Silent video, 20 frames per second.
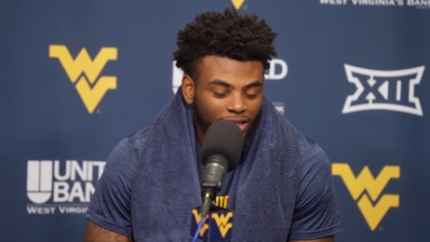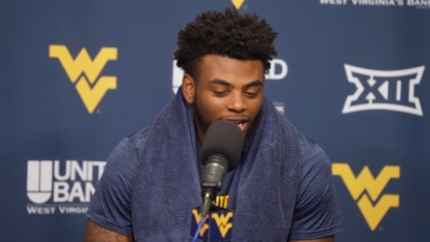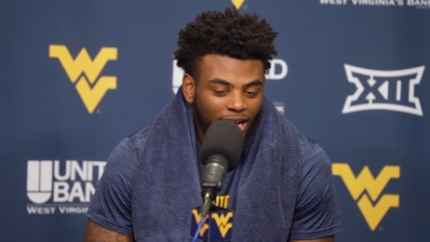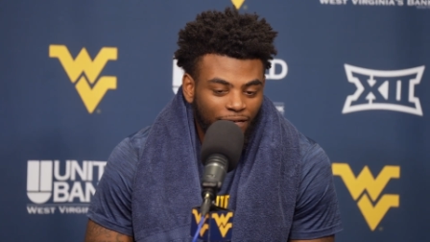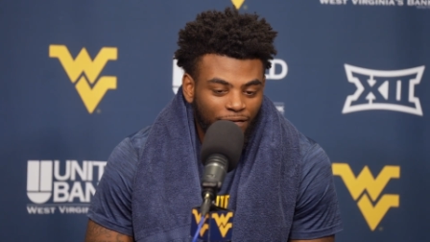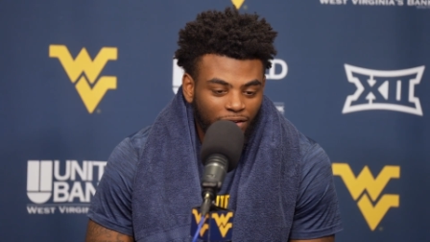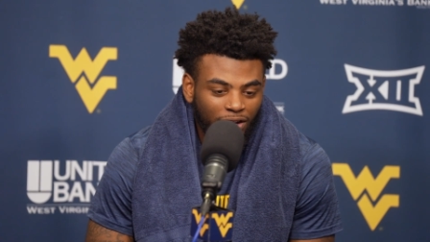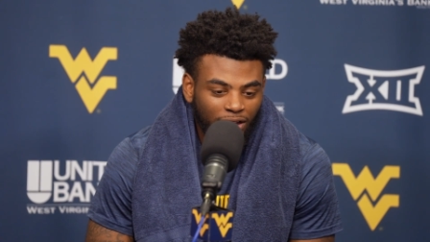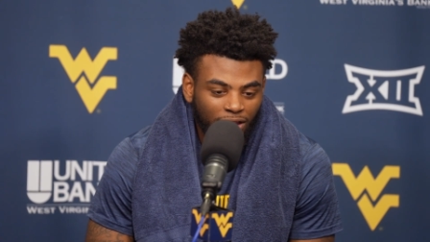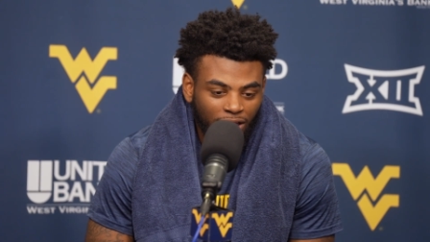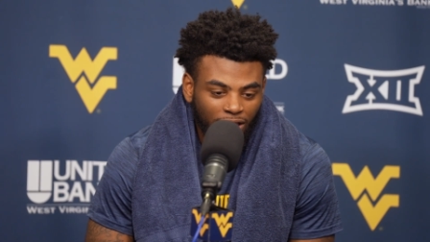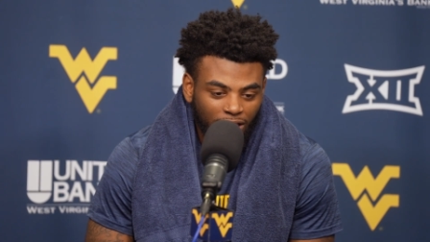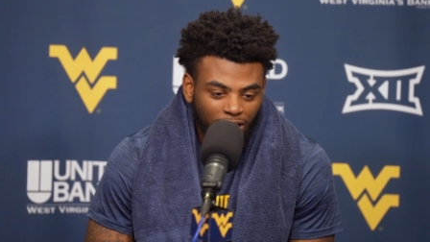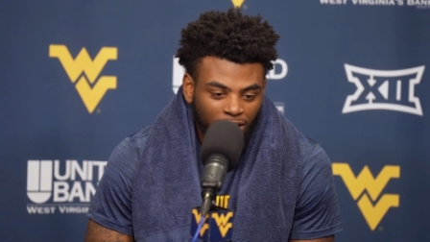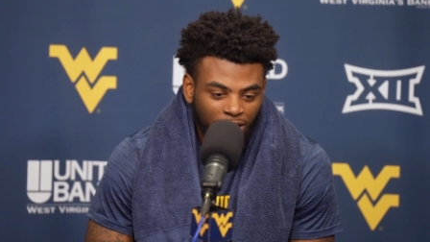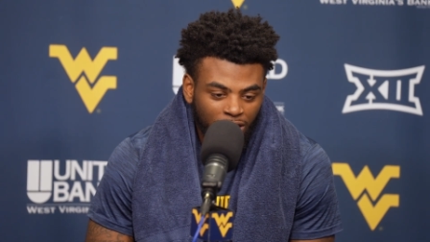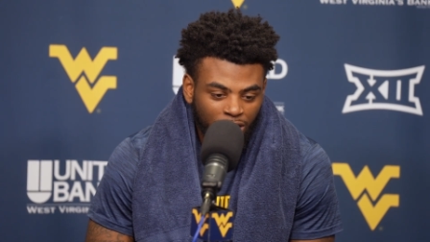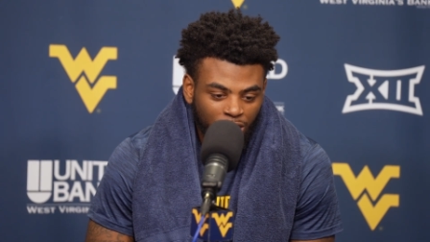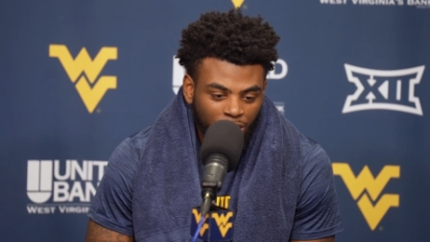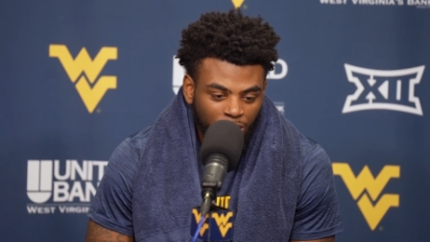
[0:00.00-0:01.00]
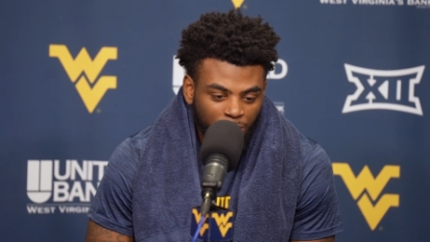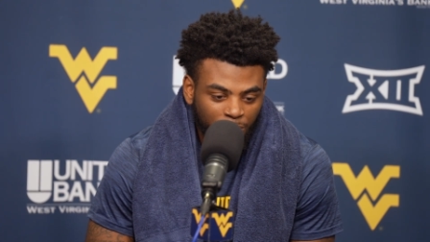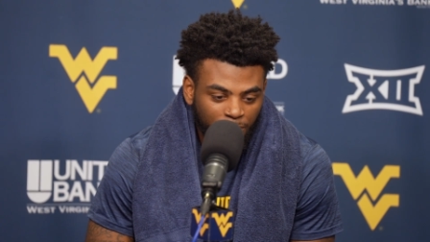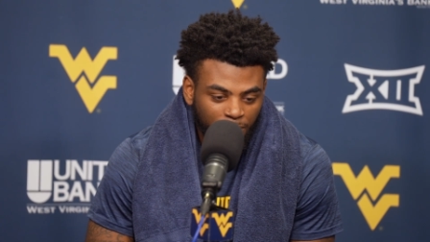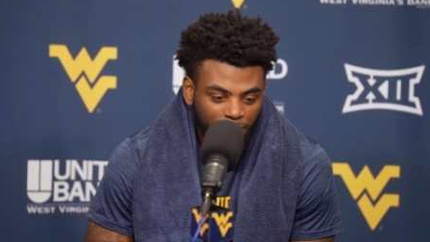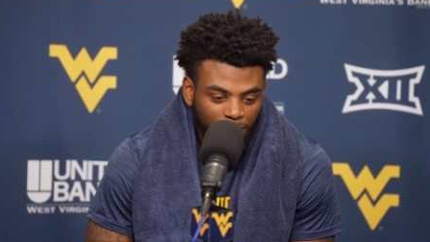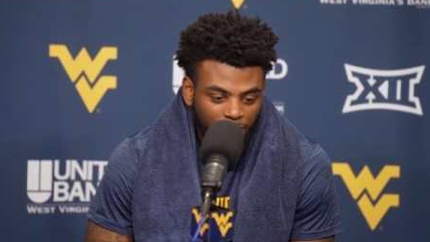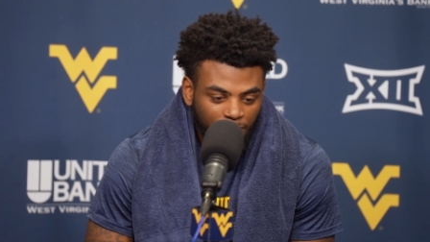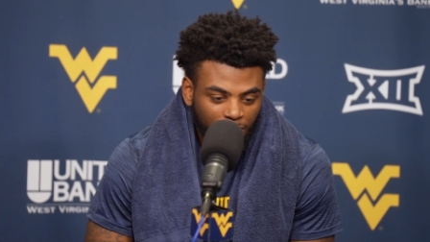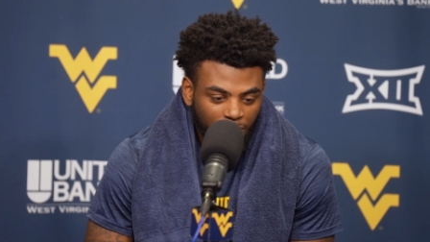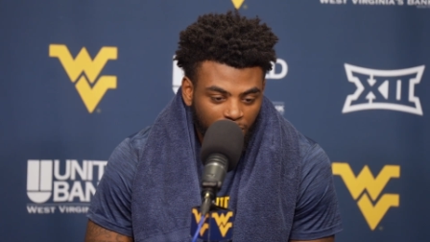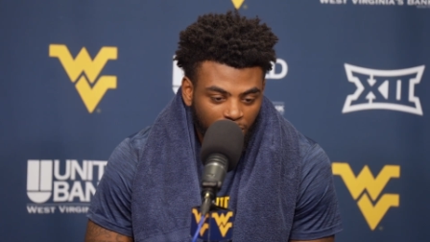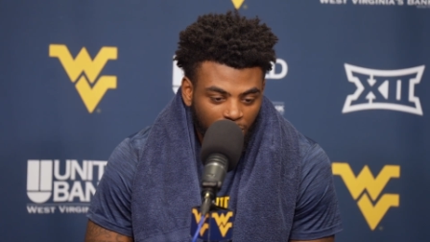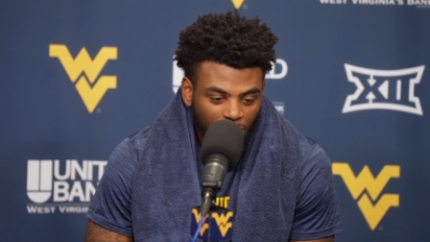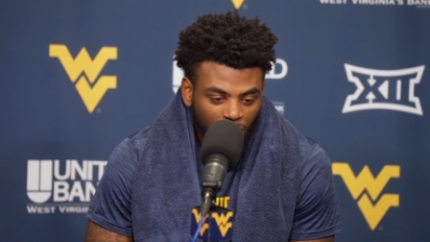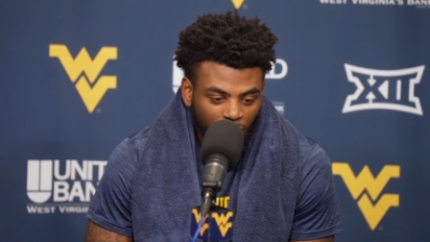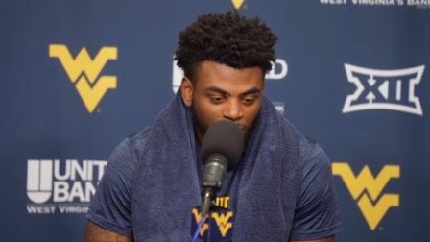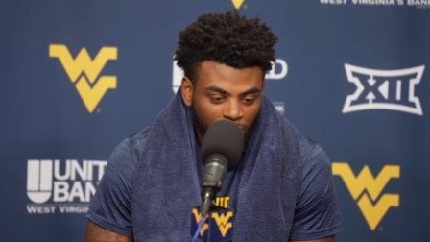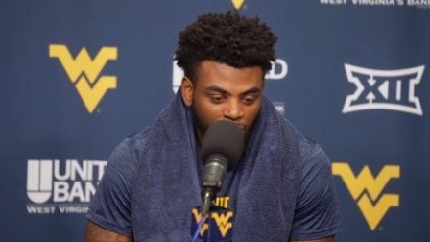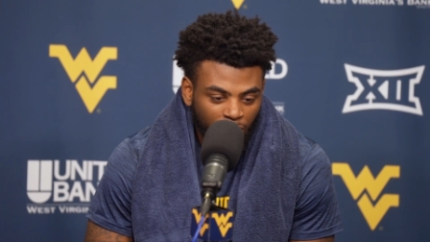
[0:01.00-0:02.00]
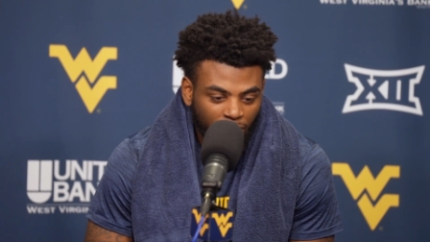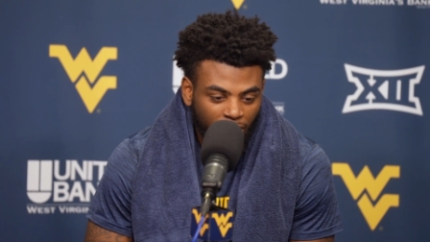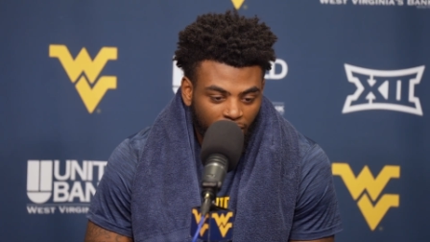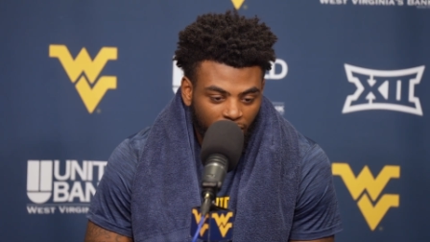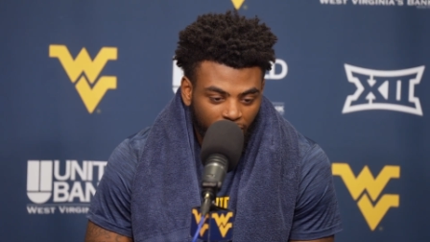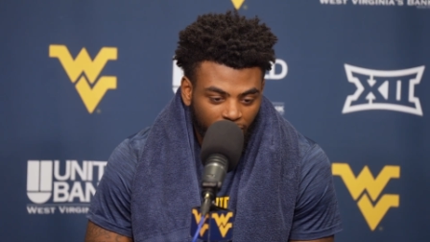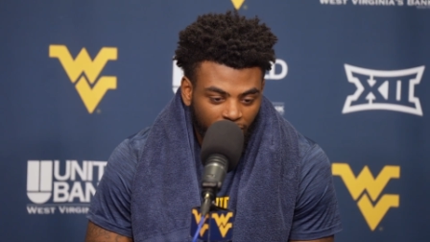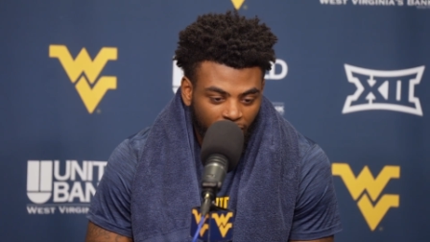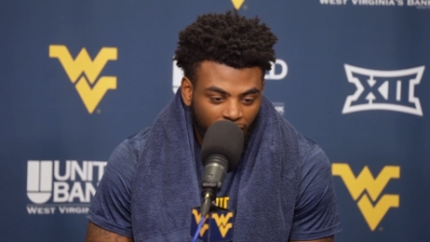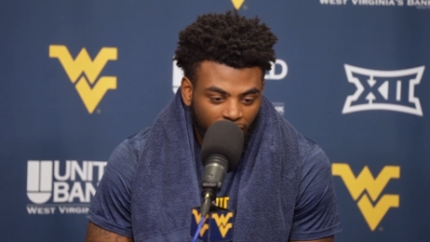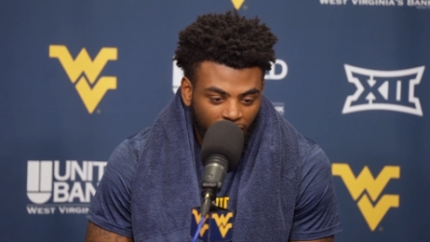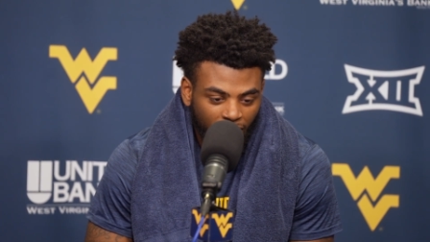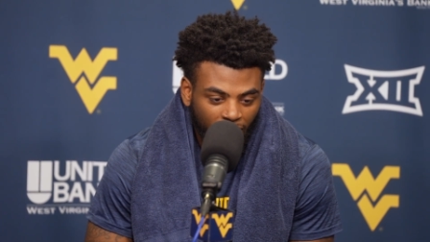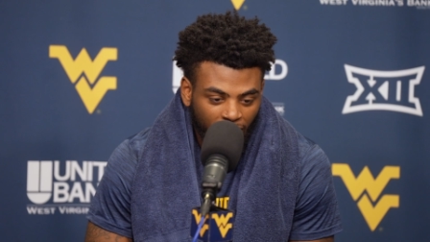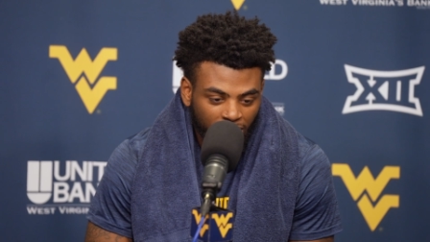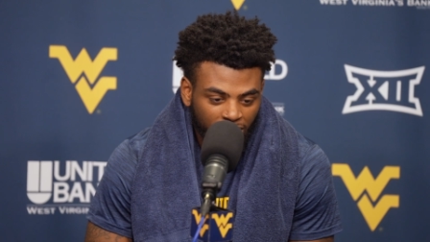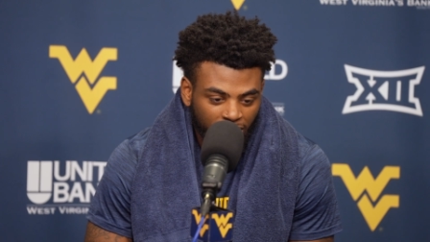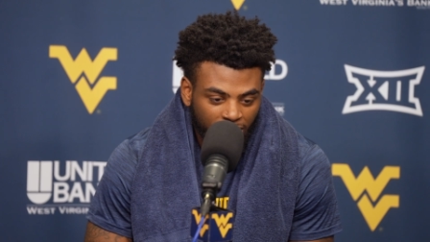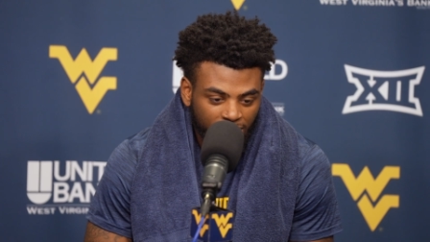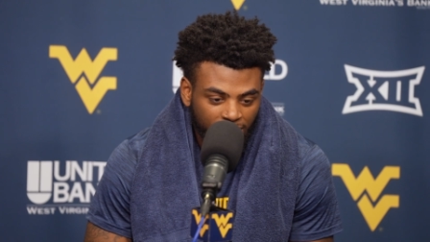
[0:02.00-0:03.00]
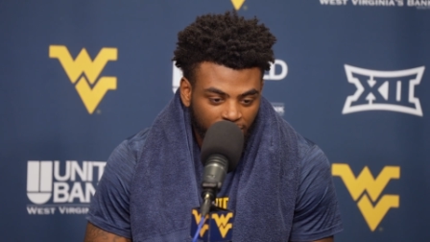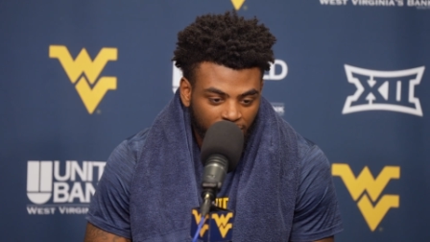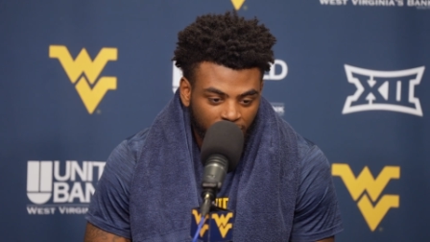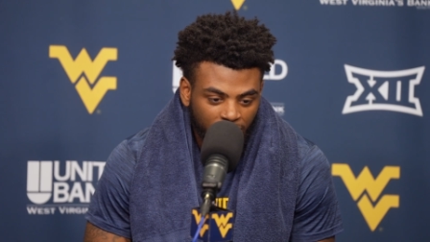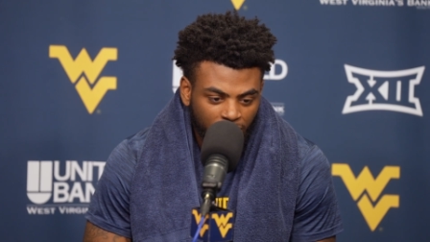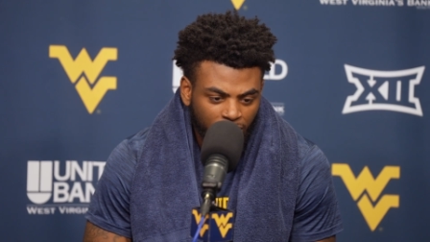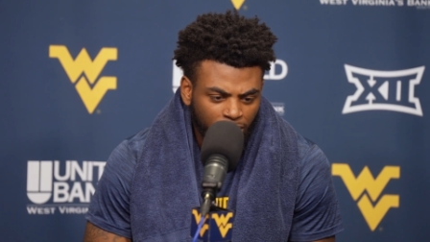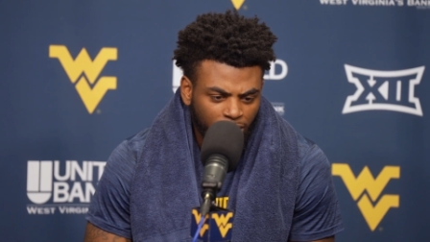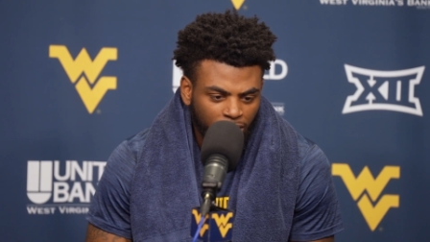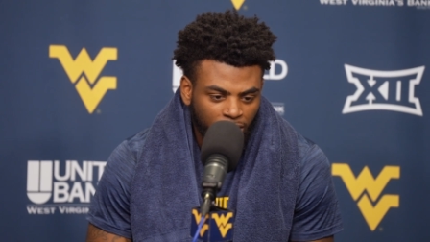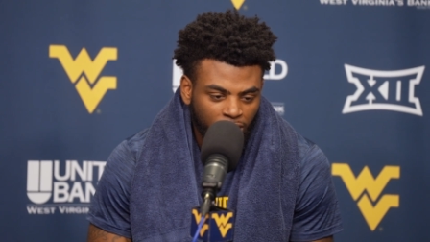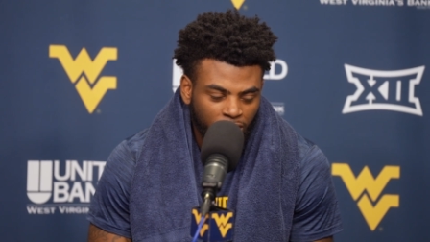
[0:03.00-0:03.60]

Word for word: definitely. Um, when you got a guy like Jesse Cook,